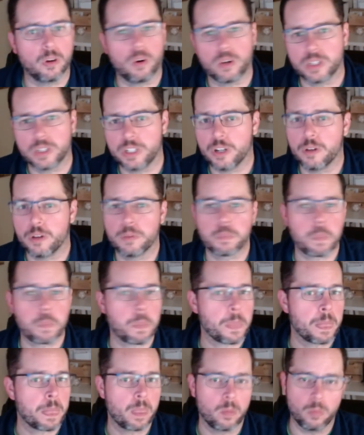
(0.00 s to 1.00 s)
audio,
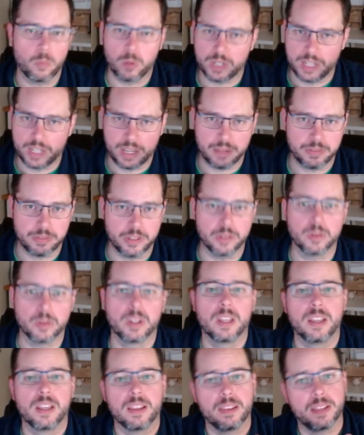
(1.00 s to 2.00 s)
what have you.
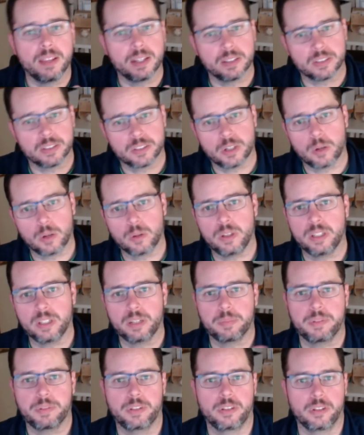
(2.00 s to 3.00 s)
That is totally
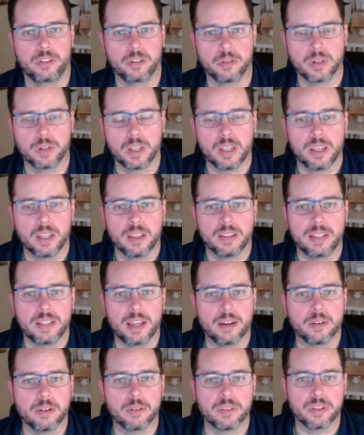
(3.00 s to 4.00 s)
up to you.
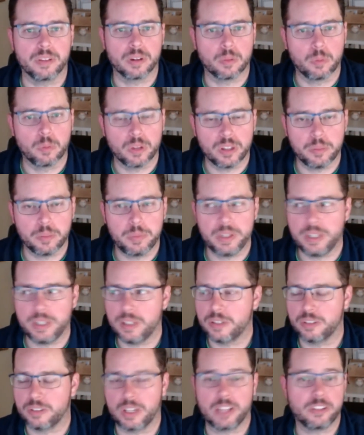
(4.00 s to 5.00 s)
Now, there will
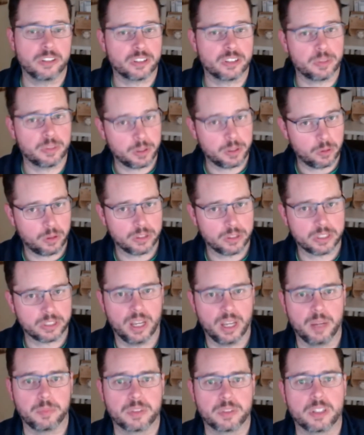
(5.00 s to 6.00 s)
be, at just about all
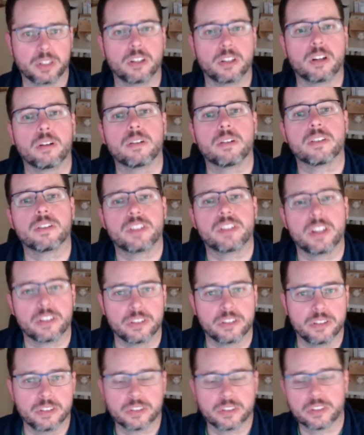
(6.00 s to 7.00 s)
times, concurrent
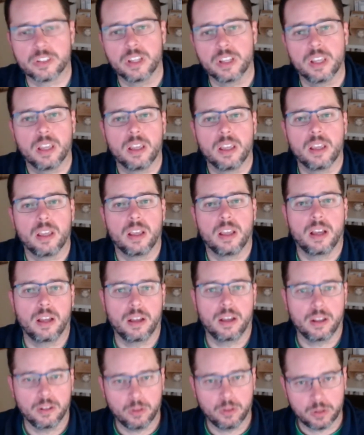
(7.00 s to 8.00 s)
sessions
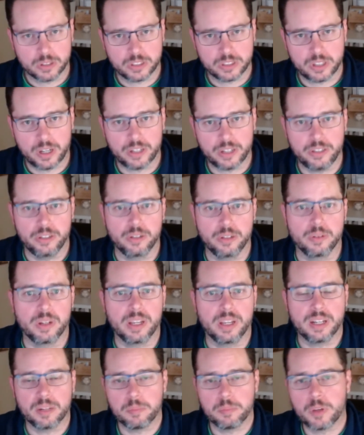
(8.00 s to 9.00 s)
alongside you,
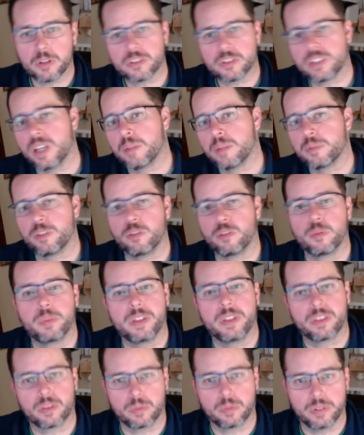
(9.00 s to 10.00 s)
and at most times there will be
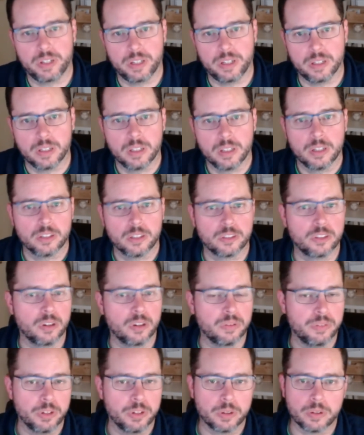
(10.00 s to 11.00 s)
3. So
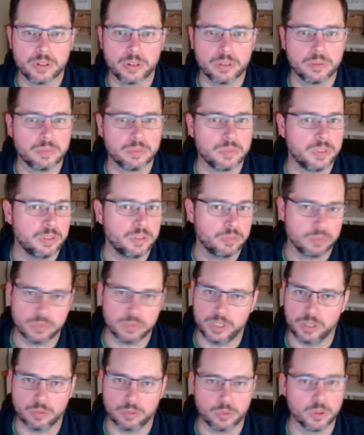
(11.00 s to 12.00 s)
if you're in
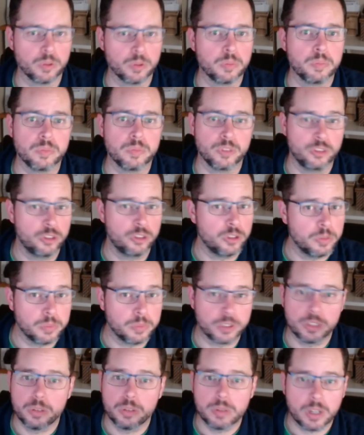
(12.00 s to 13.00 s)
room Zoom
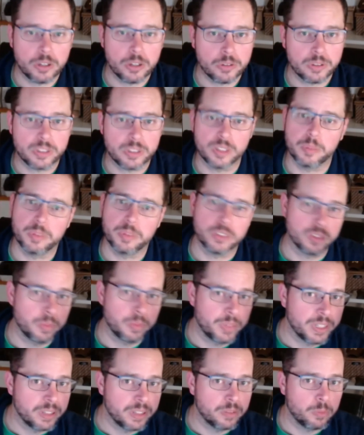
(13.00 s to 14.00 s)
200, there'll be
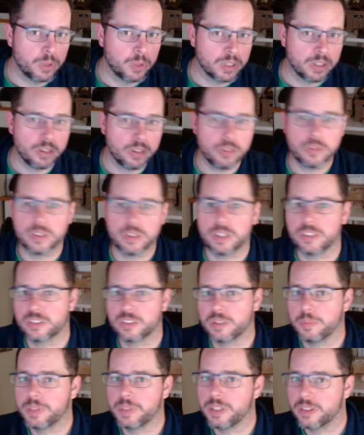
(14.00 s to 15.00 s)
somebody in 100 and
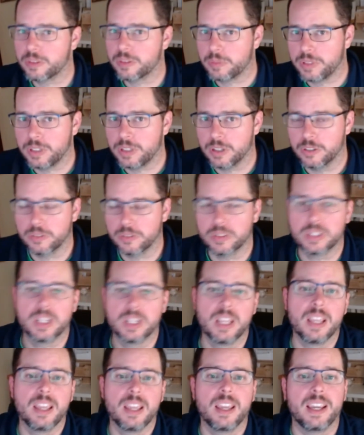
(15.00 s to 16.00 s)
somebody in 300.
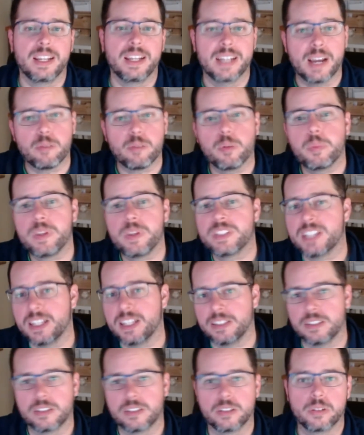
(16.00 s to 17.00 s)
And I will be
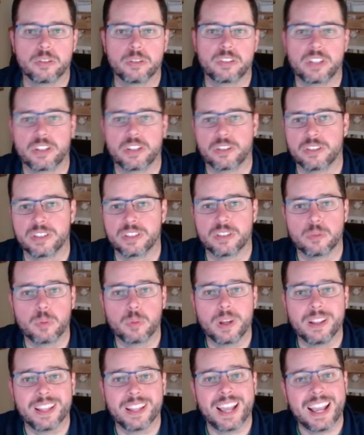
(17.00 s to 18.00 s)
tending to those sessions as
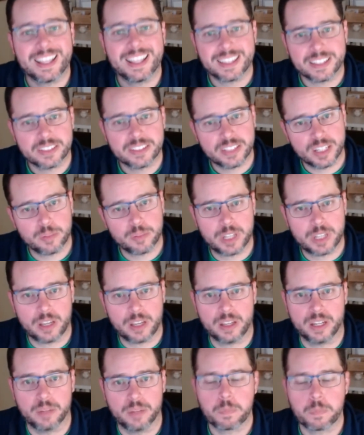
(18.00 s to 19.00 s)
well at the same
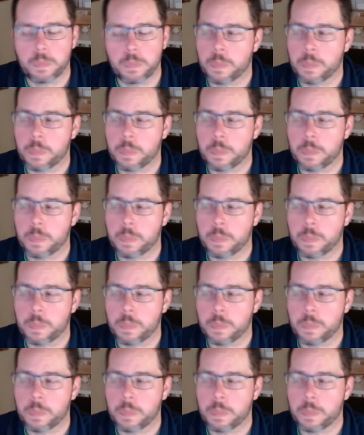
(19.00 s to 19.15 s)
time.